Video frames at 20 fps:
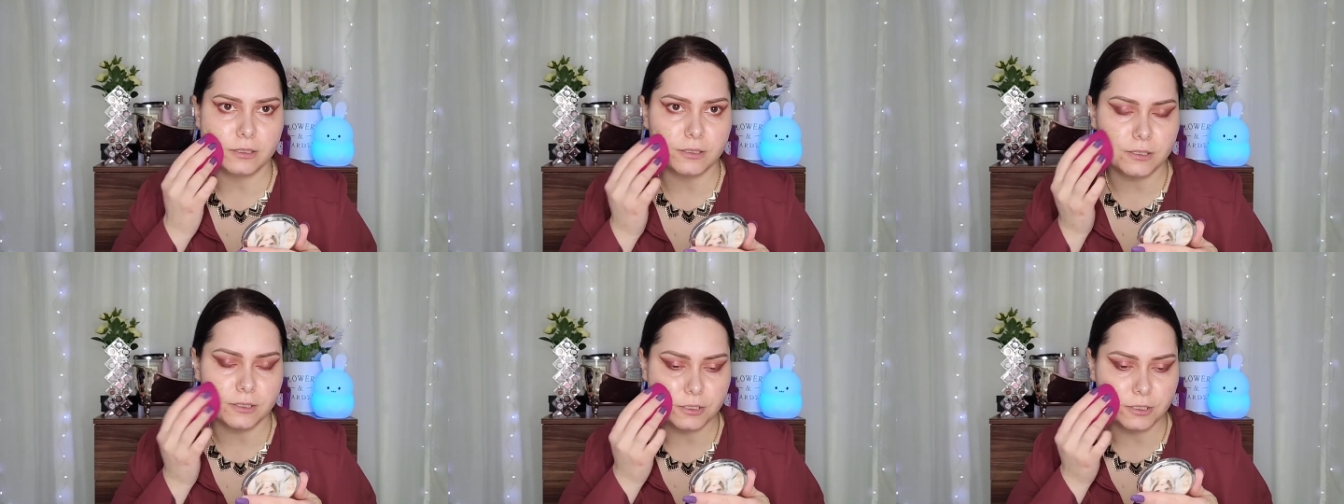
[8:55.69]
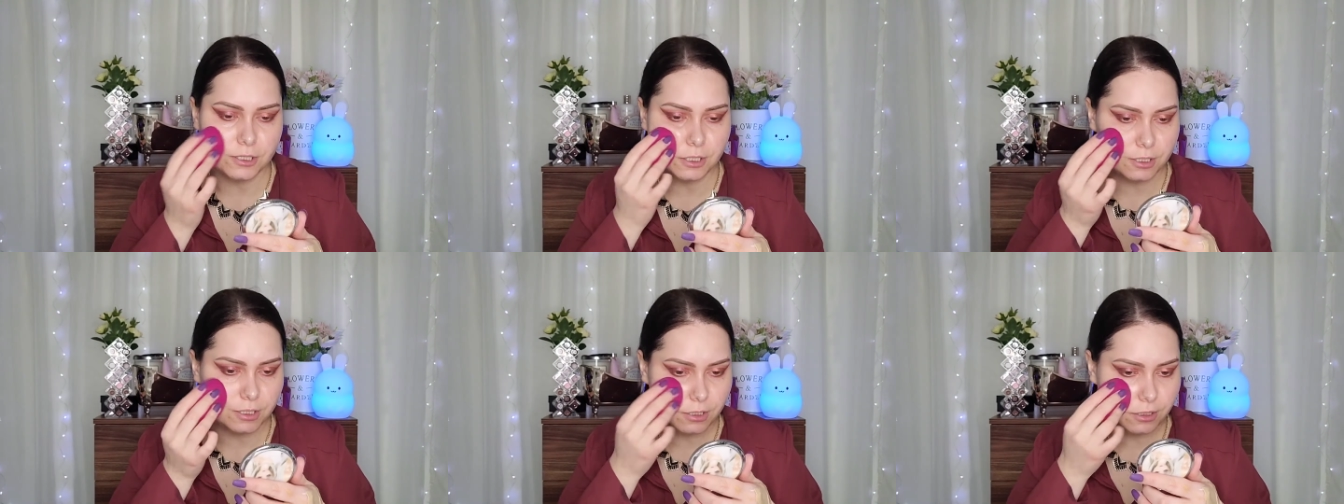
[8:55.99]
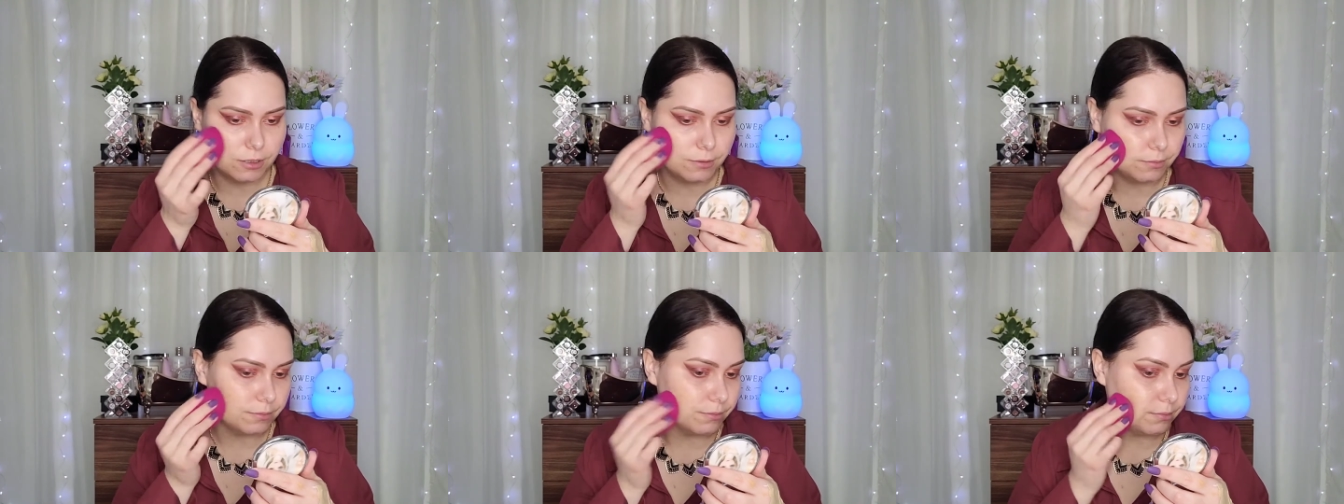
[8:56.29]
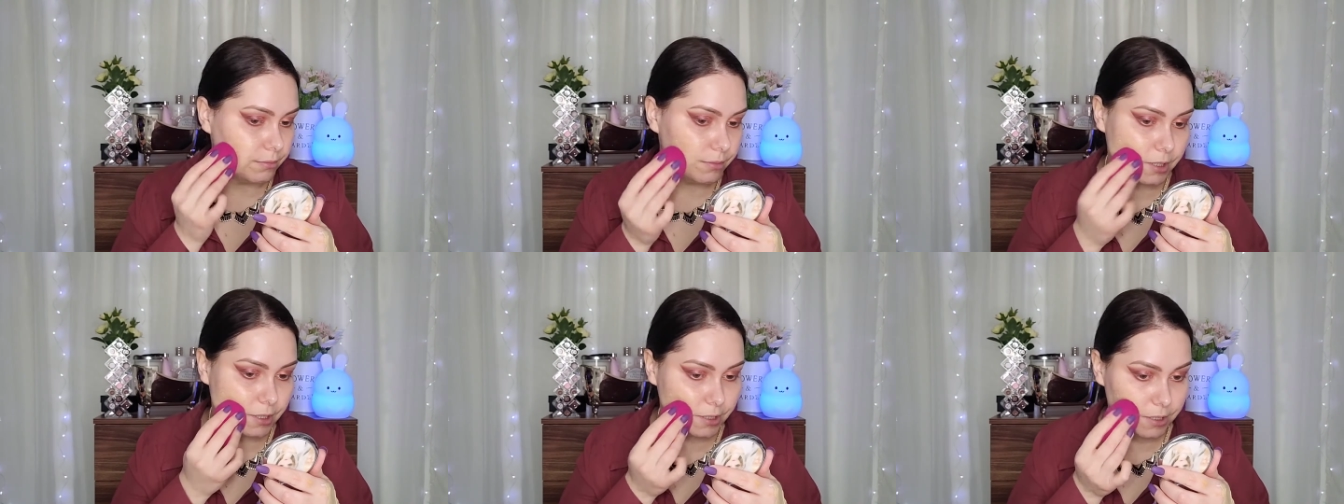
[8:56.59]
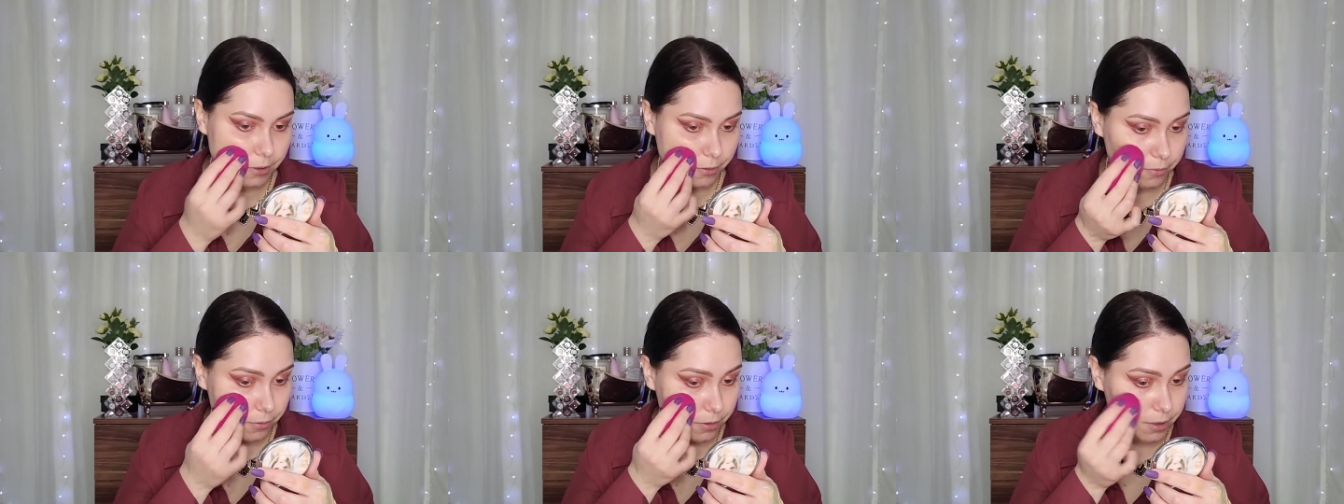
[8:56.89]
it's
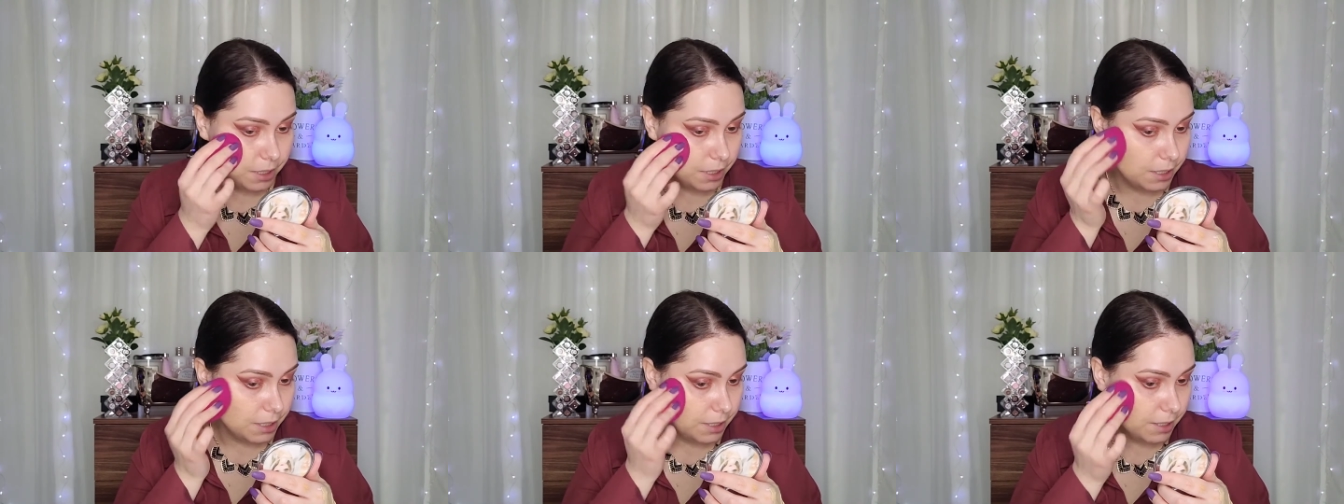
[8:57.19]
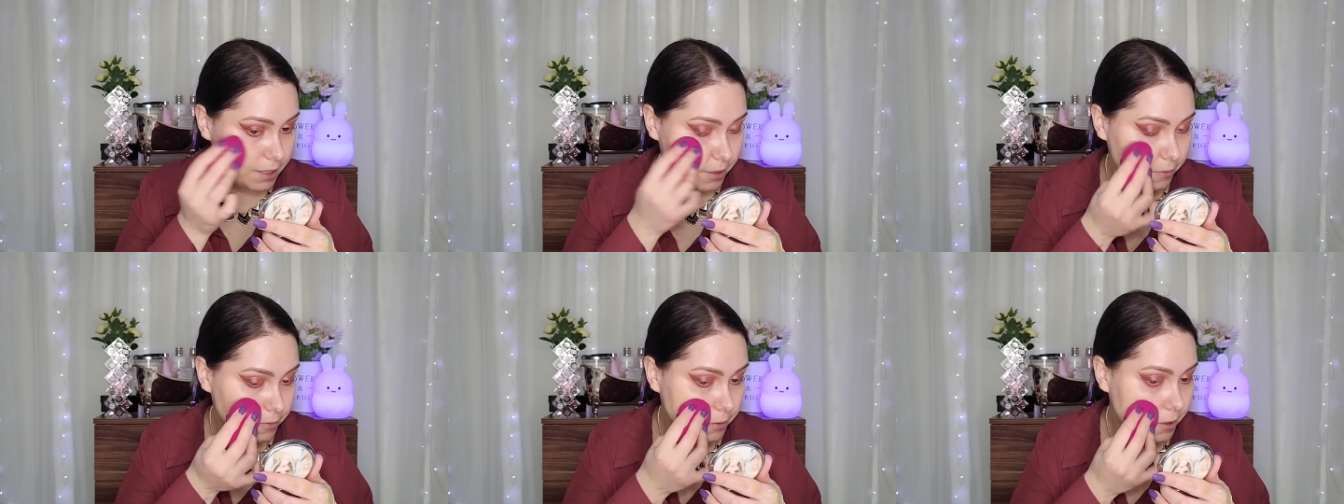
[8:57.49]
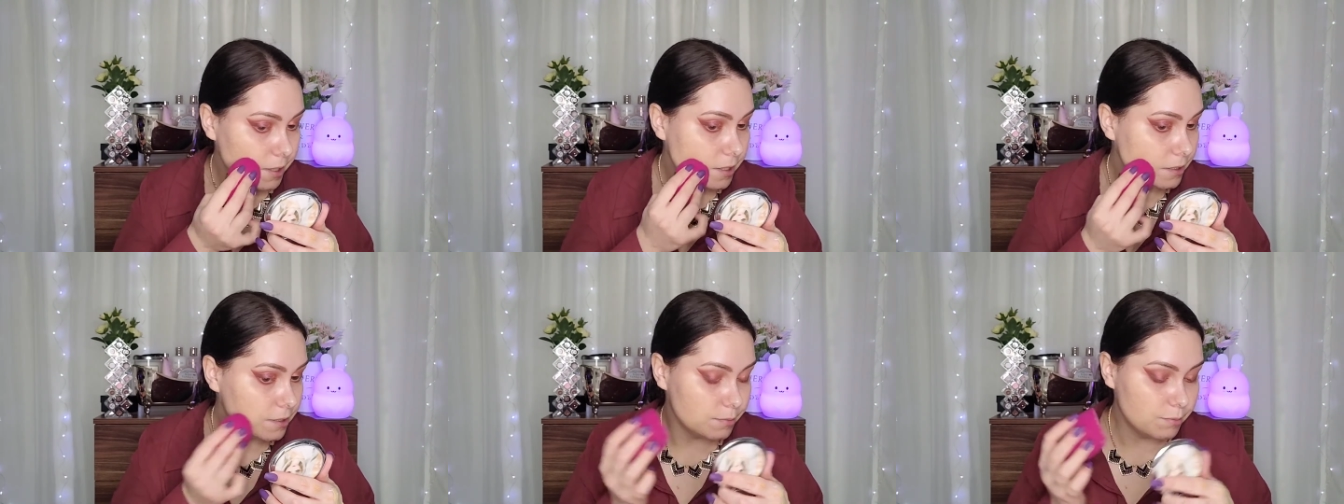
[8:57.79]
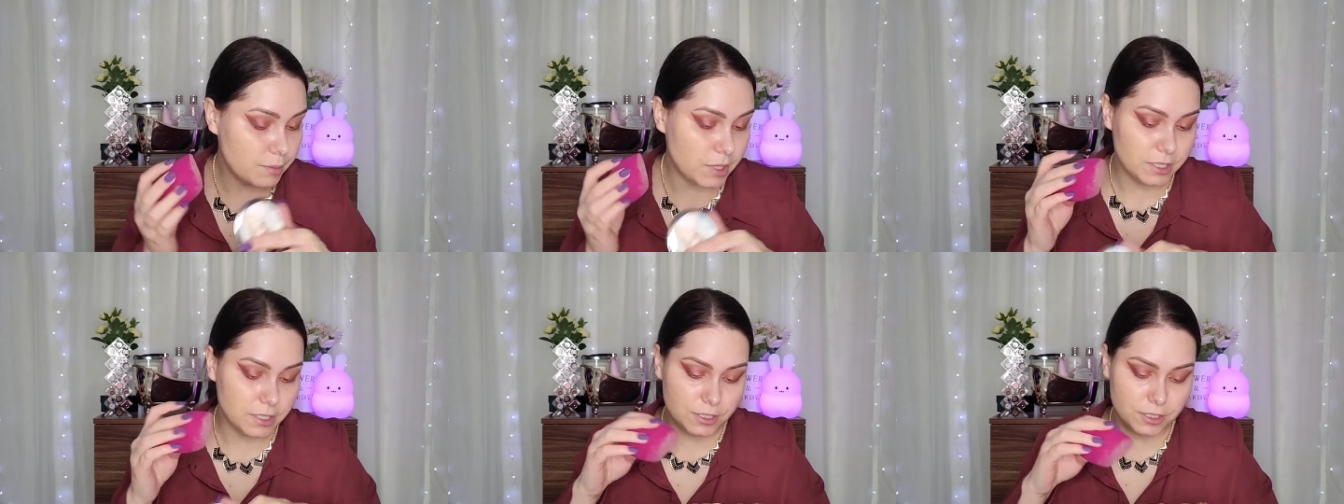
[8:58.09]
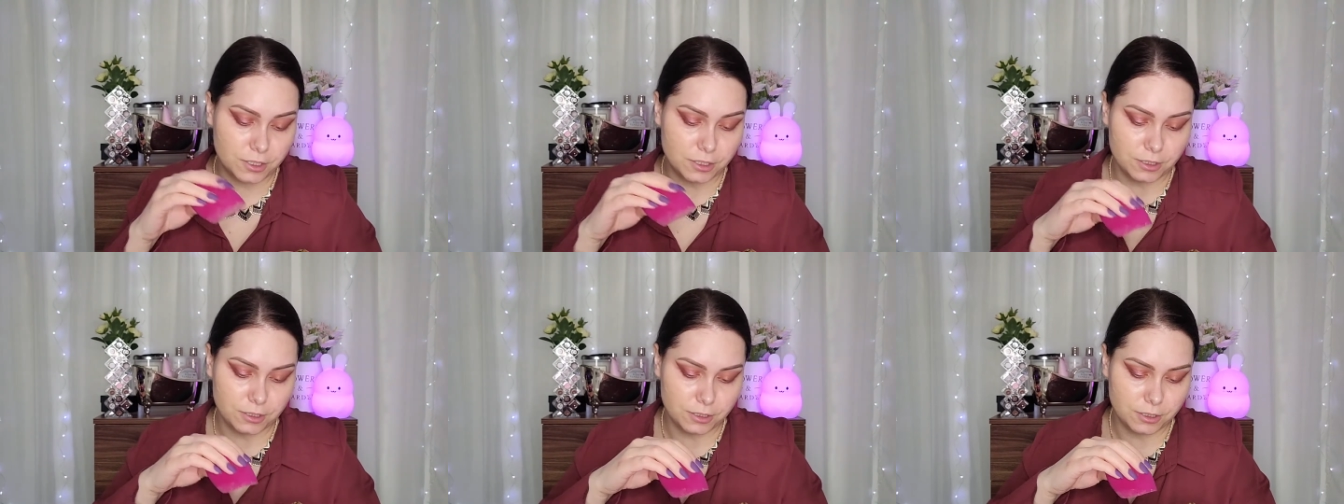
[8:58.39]
a really great
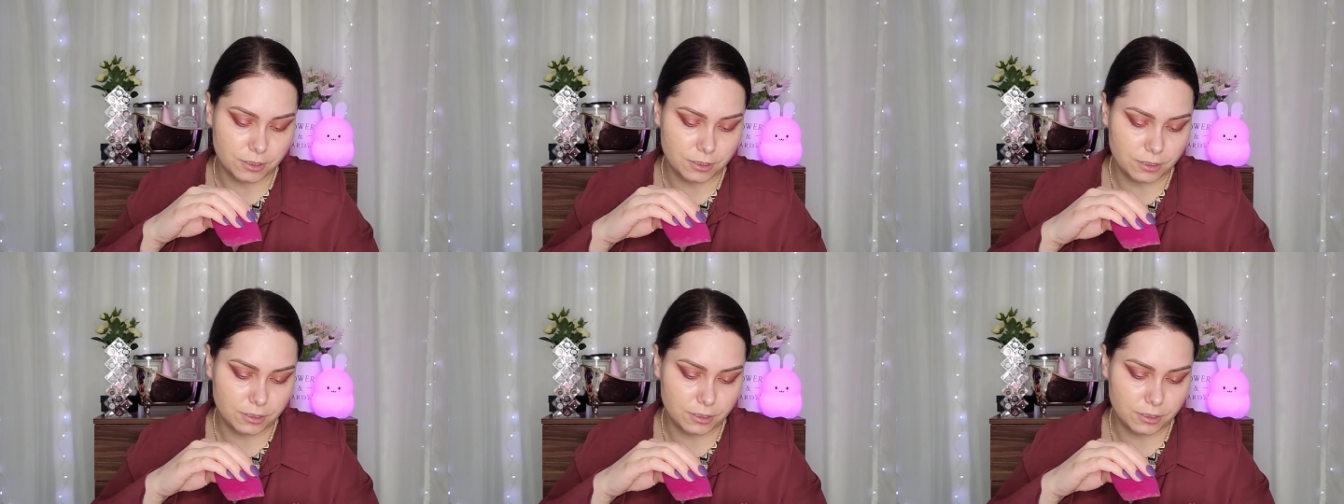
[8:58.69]
sponge.